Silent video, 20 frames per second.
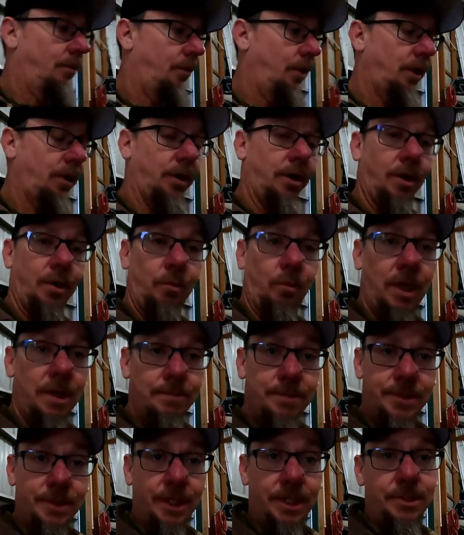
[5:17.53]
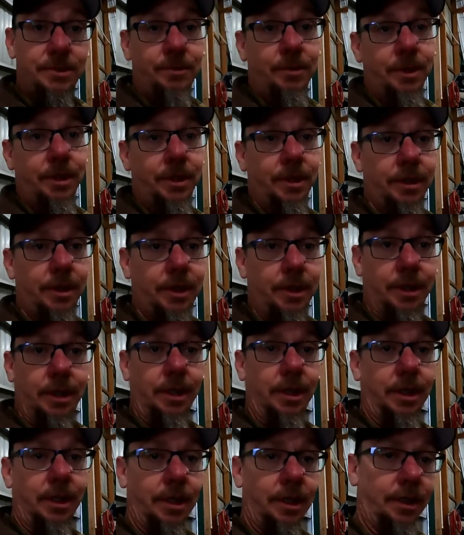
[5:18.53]
working on websites, working
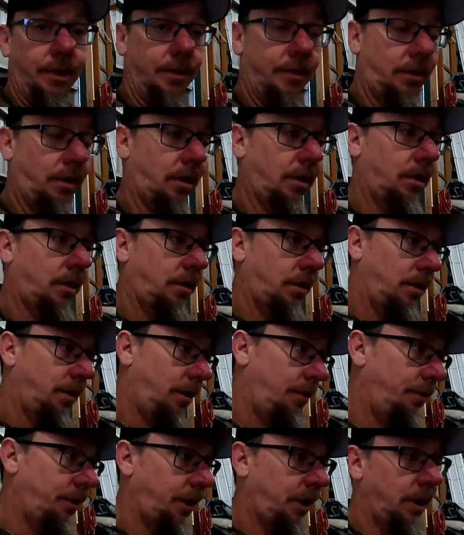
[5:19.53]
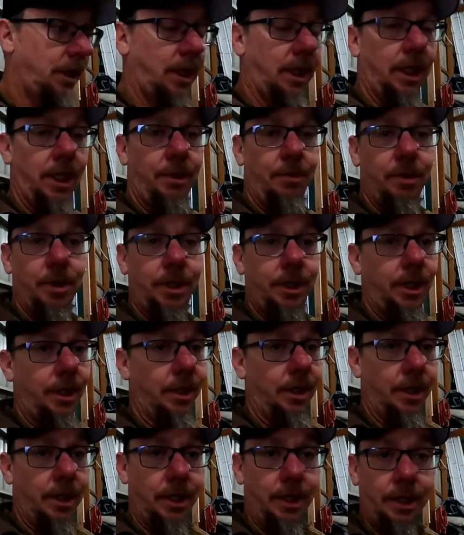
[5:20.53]
on clothing line,
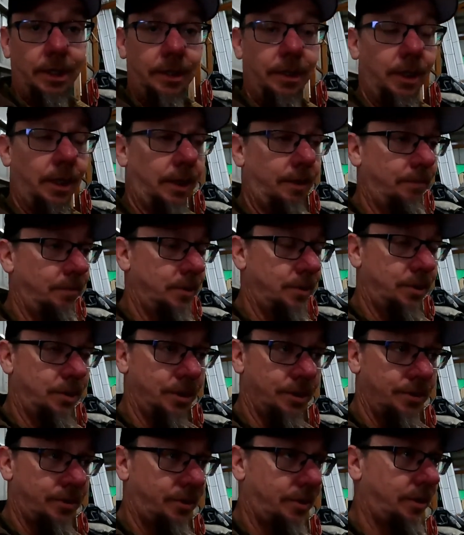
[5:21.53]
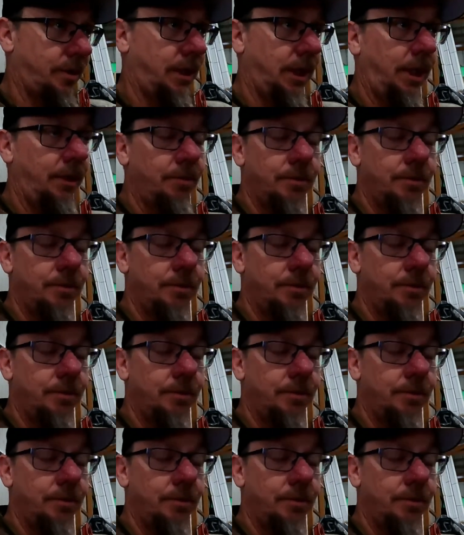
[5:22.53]
working on, it was